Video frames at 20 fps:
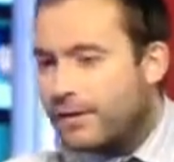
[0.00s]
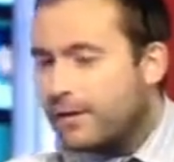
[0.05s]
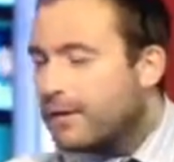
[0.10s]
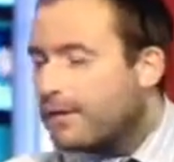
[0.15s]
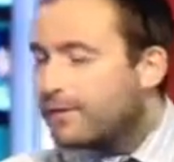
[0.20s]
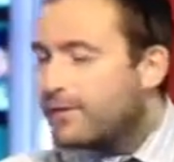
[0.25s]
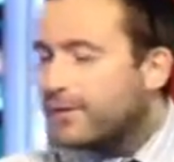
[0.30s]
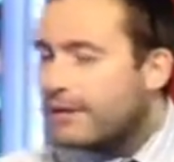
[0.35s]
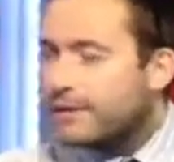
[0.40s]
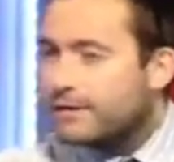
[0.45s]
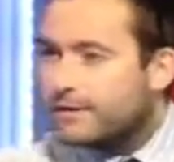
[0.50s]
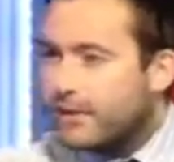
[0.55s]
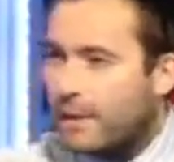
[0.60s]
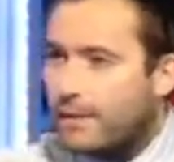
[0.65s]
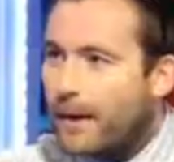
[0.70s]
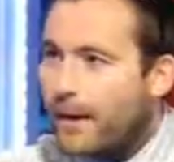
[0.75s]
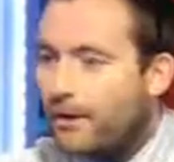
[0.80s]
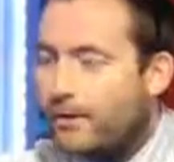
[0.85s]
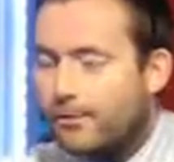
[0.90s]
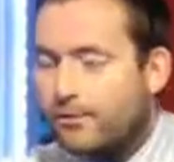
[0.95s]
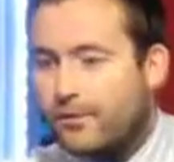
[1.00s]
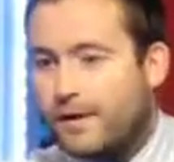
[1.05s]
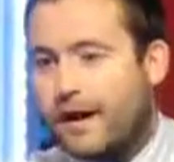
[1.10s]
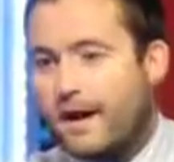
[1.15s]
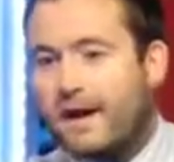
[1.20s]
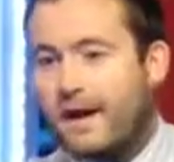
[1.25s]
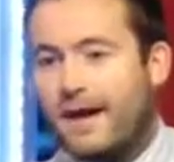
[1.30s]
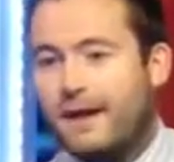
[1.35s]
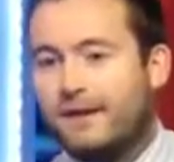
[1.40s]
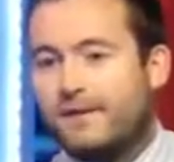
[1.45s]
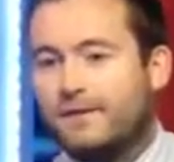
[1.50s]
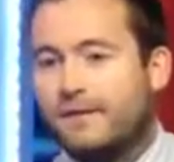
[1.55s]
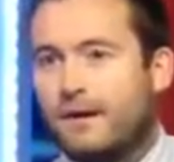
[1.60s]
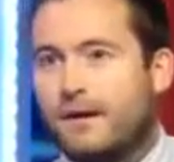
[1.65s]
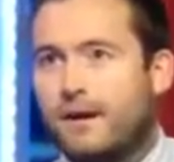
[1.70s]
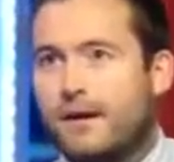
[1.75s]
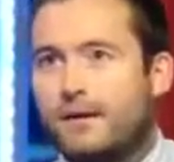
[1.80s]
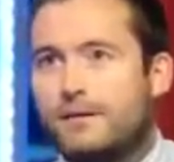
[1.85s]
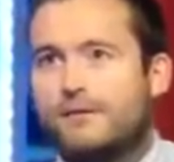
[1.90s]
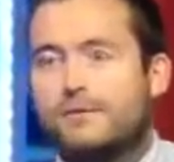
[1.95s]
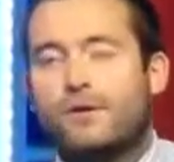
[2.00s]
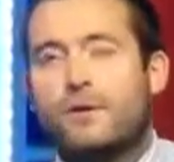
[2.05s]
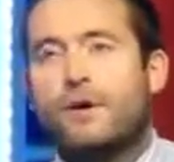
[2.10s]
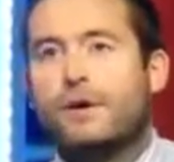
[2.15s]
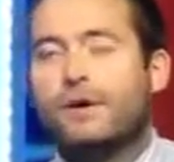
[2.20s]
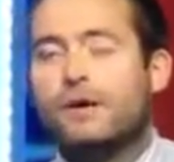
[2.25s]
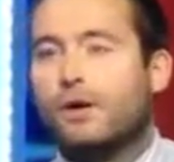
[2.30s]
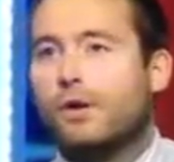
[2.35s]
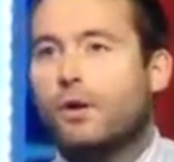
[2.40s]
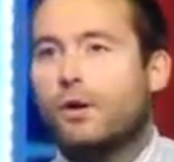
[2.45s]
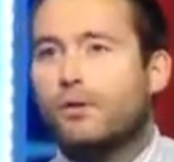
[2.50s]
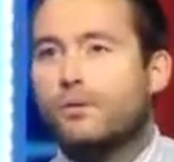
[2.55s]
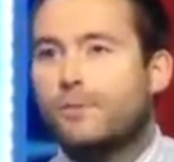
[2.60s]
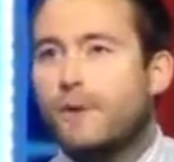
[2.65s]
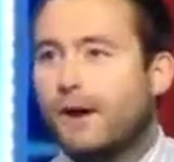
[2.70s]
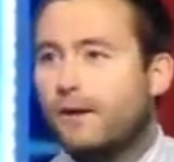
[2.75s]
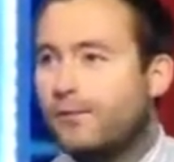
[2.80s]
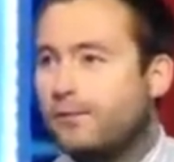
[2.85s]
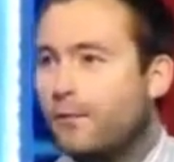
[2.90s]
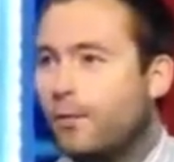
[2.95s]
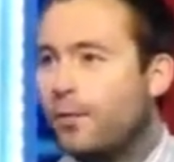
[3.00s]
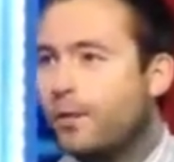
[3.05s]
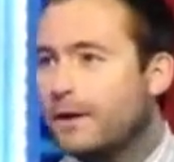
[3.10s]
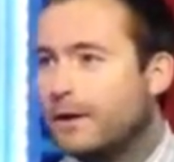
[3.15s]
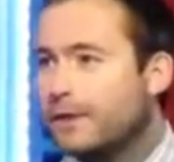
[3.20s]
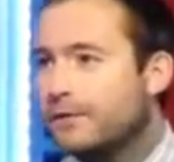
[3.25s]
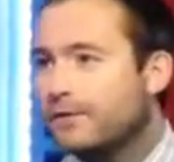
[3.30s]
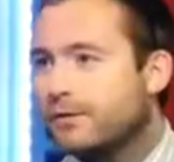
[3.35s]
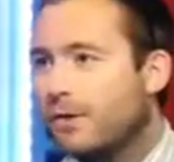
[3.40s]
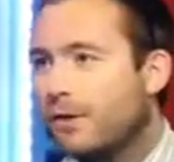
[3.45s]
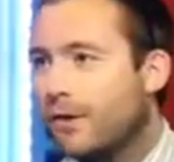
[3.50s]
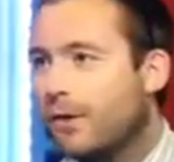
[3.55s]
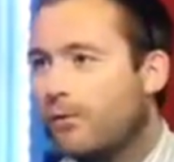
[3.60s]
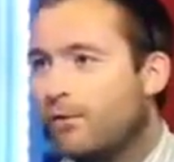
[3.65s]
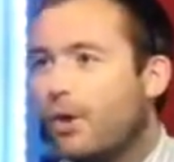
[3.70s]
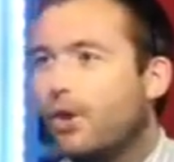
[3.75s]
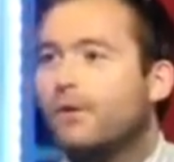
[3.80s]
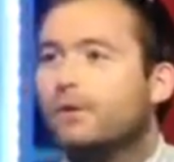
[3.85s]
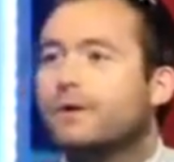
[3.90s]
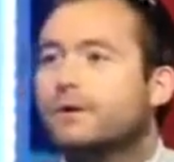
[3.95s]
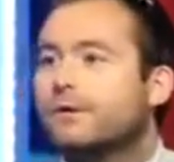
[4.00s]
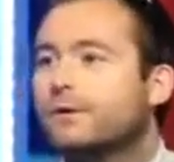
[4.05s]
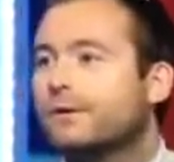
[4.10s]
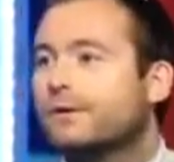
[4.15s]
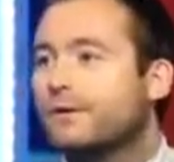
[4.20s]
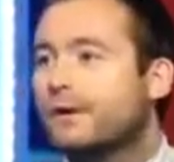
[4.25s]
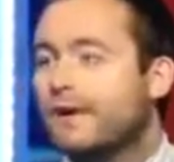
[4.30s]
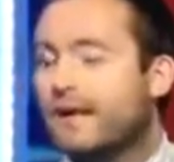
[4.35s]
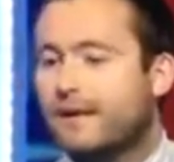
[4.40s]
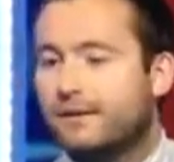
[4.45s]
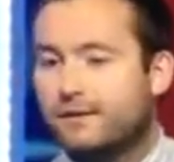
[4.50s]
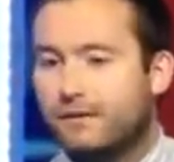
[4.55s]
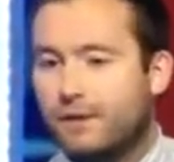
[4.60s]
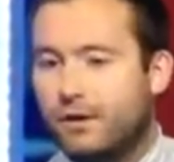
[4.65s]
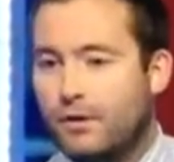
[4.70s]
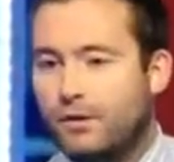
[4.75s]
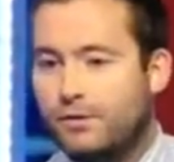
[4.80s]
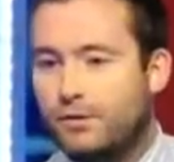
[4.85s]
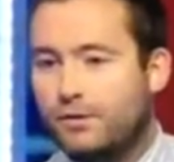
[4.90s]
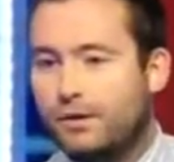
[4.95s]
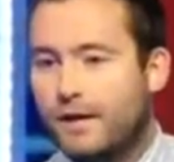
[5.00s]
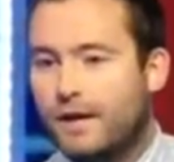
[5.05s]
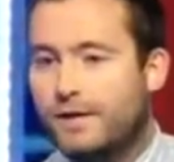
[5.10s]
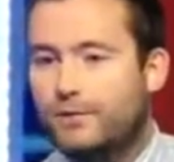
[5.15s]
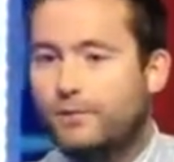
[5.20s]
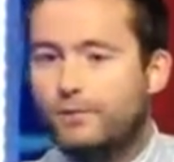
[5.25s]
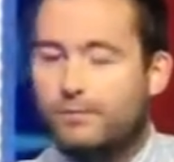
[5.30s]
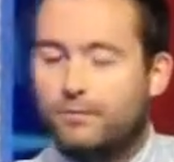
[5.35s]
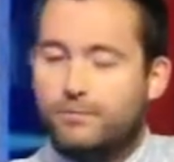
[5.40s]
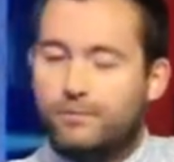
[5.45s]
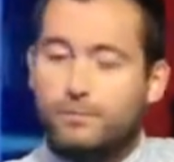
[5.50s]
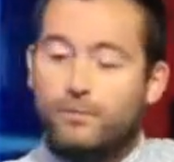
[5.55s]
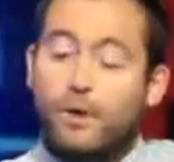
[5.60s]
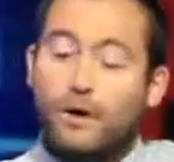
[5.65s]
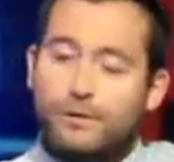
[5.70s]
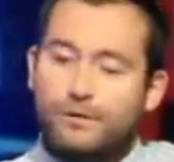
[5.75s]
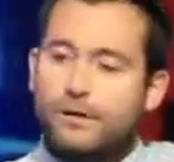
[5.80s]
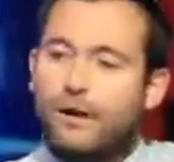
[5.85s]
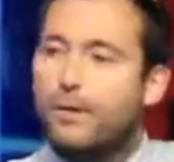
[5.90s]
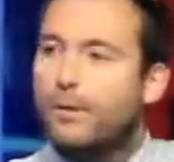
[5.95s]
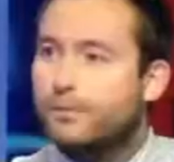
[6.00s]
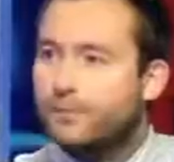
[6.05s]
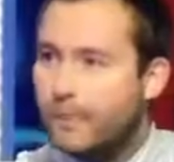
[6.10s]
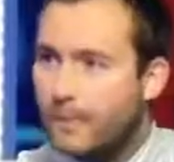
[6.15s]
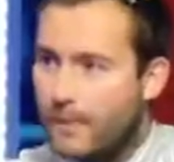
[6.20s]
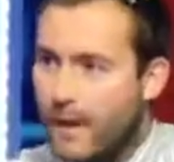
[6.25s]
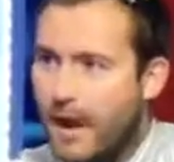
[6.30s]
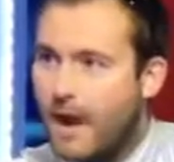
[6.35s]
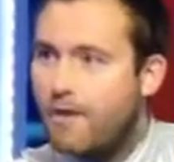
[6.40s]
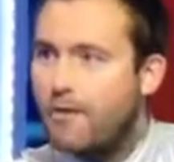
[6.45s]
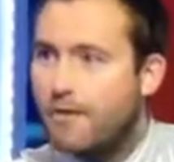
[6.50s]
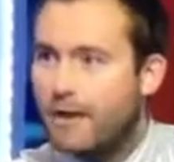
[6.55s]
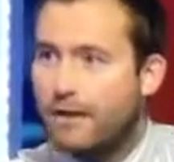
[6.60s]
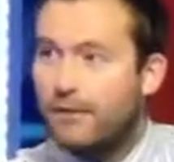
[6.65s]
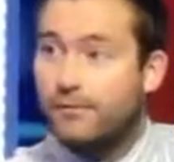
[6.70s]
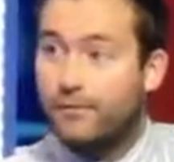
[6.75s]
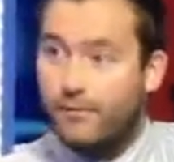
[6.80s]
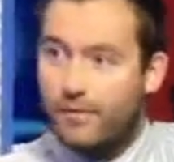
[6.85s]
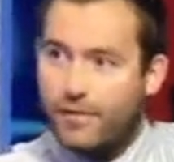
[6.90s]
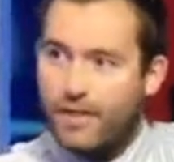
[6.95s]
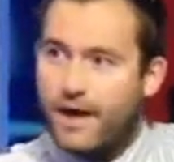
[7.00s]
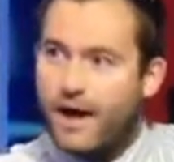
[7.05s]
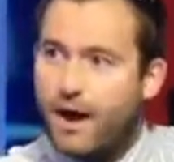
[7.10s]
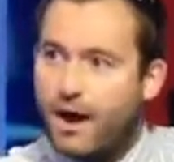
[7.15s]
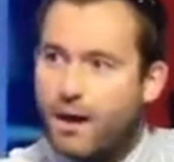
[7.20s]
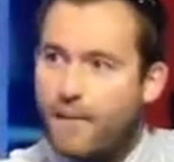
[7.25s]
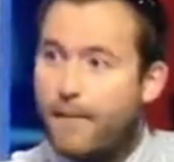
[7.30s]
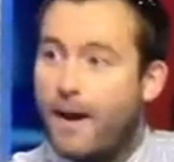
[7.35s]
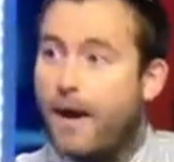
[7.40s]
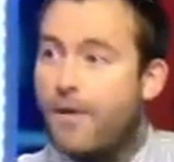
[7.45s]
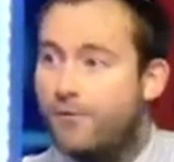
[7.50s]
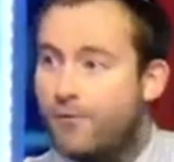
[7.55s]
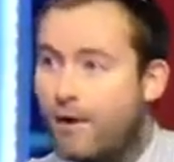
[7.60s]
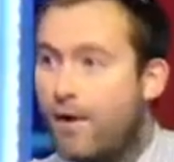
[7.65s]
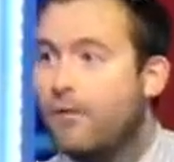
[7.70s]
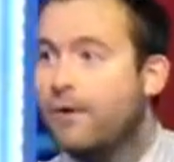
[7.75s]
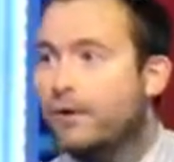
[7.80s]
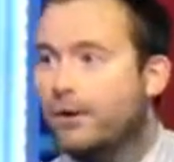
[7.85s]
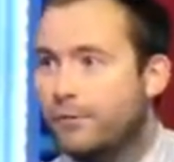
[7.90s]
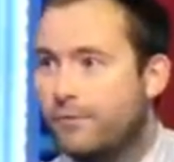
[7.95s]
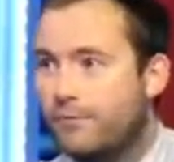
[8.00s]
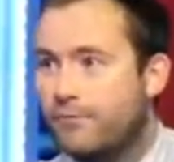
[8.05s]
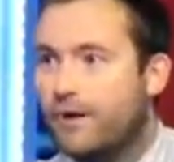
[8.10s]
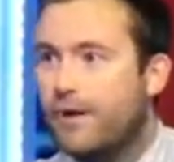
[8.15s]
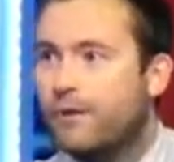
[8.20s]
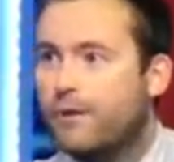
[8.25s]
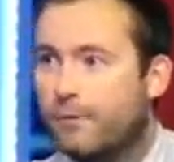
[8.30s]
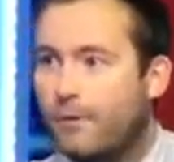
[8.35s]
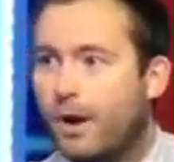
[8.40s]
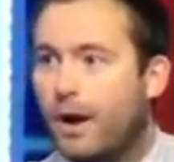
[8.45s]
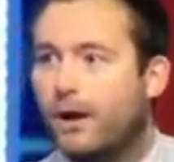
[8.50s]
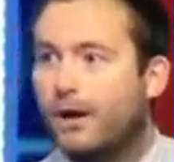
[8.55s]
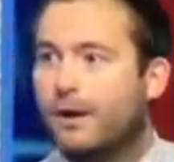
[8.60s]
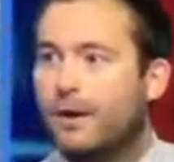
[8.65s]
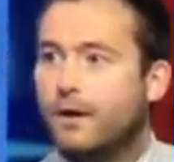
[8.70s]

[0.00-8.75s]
Things come out of that, and turning the clocks back 4 years ago, I rode across the Atlantic Ocean, and it was whilst I was preparing for that, I met a very good friend of mine